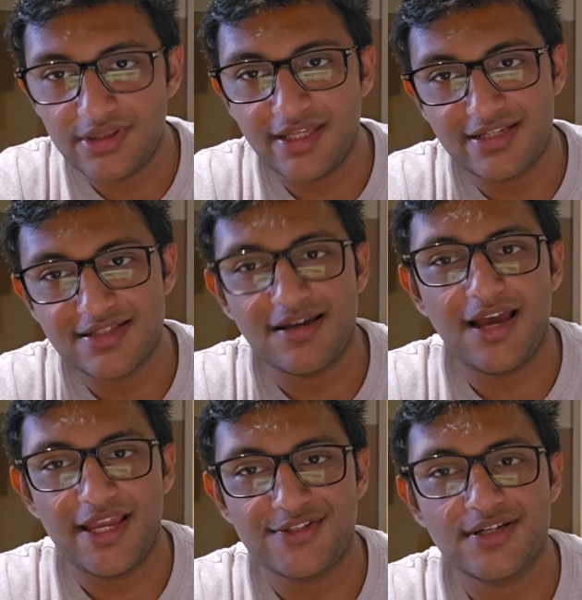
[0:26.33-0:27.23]
there is a
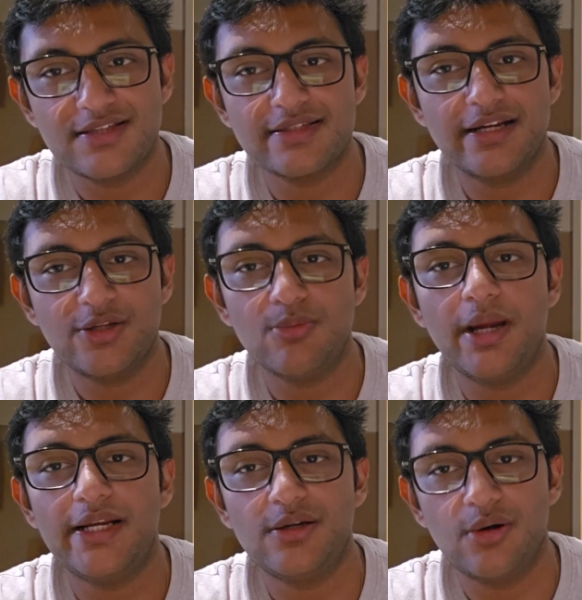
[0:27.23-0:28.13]
high chance that you
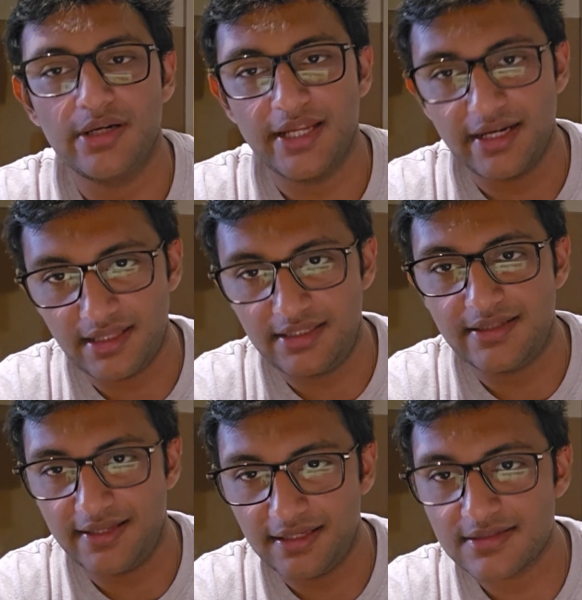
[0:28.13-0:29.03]
might not get
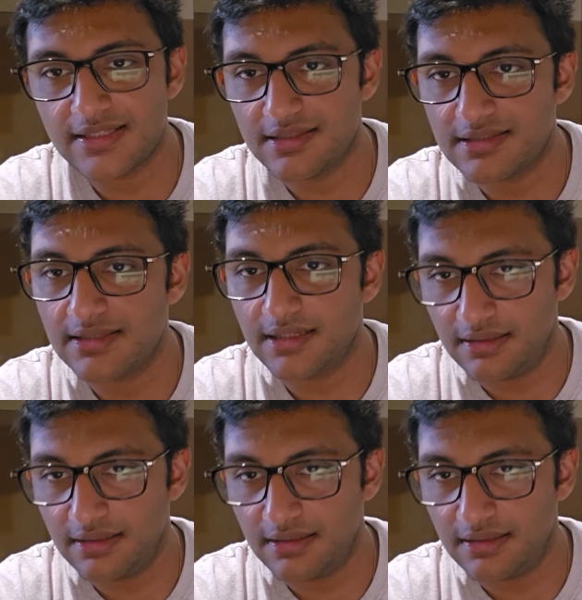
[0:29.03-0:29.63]
anything since